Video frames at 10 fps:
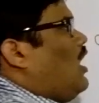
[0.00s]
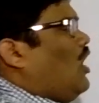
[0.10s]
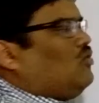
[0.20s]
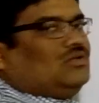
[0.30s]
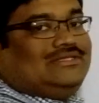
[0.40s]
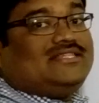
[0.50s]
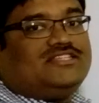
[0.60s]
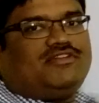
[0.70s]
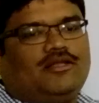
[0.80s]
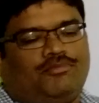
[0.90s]
How? This
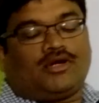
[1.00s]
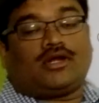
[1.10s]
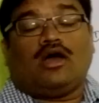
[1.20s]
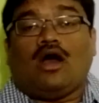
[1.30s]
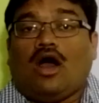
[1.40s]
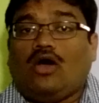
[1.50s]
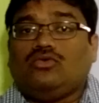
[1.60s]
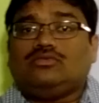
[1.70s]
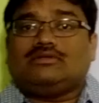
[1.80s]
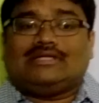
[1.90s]
is very important.
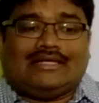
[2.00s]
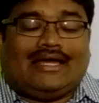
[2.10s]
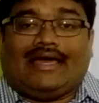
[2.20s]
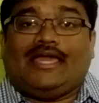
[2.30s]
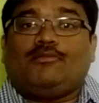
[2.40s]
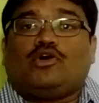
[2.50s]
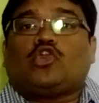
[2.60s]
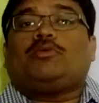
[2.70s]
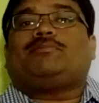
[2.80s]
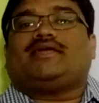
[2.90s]
How
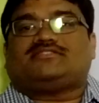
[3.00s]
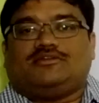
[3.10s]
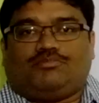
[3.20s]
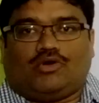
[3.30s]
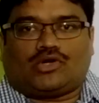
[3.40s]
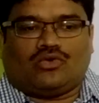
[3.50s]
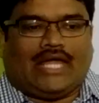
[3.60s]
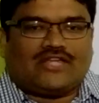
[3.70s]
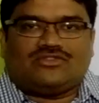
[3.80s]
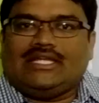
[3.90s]
hemoglobin plays an important role.
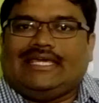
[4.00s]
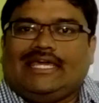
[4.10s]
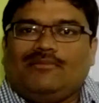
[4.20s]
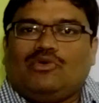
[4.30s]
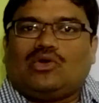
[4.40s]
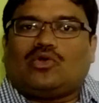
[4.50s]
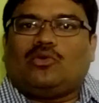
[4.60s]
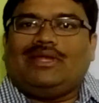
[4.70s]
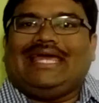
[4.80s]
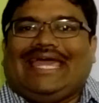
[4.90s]
Actually,
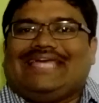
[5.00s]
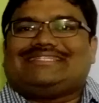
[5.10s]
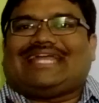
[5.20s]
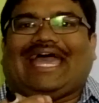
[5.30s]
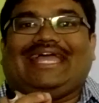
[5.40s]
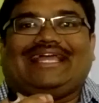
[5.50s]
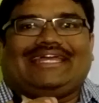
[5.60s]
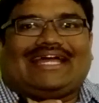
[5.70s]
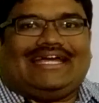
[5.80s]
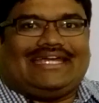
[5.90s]
hemoglobin is an
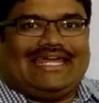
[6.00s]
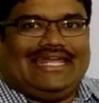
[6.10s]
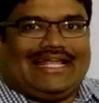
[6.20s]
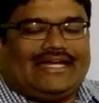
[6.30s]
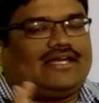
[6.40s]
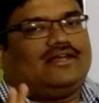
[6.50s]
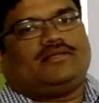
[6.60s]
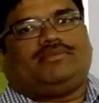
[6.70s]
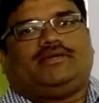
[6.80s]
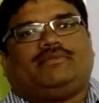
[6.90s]
iron containing red
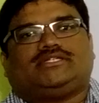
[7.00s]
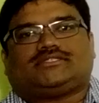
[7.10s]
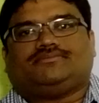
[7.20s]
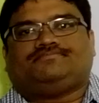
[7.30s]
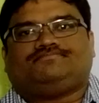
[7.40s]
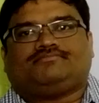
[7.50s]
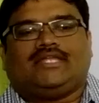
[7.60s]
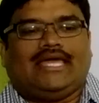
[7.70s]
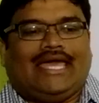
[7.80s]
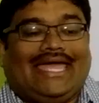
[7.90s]
color pigment.
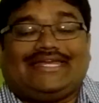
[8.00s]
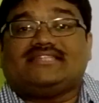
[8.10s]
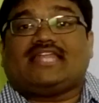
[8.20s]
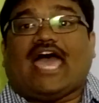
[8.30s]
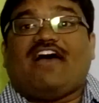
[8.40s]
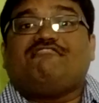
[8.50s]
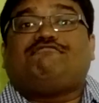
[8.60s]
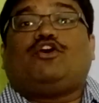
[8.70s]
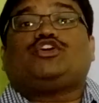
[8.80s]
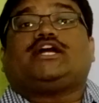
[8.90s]
It is an
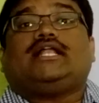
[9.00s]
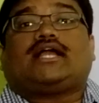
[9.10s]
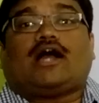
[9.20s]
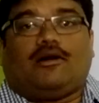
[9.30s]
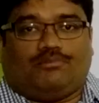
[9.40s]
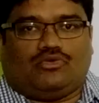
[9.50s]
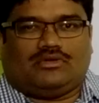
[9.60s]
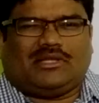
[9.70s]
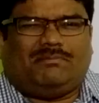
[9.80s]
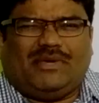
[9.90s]
amphoteric
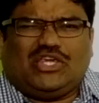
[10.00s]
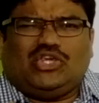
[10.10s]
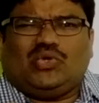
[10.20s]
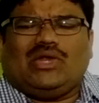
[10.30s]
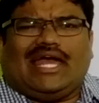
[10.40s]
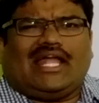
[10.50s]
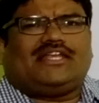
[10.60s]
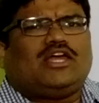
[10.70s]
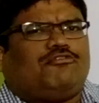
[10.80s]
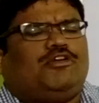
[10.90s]
compound. The
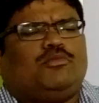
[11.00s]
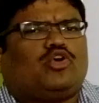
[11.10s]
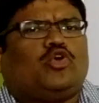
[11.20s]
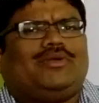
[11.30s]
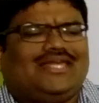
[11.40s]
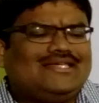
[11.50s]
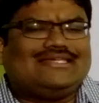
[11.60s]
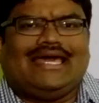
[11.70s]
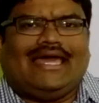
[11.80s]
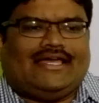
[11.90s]
peculiarity of hemoglobin
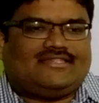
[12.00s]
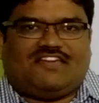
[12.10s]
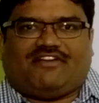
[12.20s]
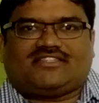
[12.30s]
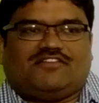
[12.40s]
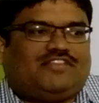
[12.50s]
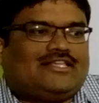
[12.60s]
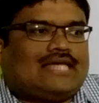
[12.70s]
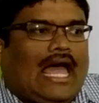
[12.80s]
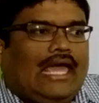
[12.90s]
is, say for example, if there
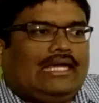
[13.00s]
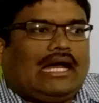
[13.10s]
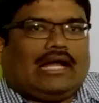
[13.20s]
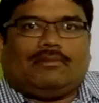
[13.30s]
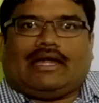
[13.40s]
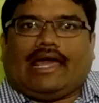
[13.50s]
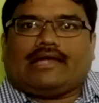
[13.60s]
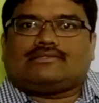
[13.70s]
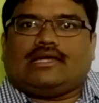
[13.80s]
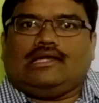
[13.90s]
is a high carbon
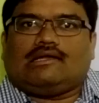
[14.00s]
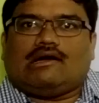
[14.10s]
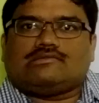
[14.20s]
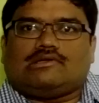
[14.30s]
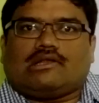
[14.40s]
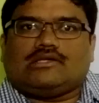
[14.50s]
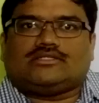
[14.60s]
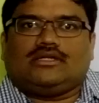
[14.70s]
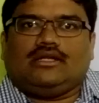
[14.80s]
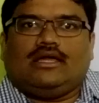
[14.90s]
dioxide
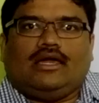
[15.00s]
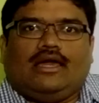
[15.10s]
concentration,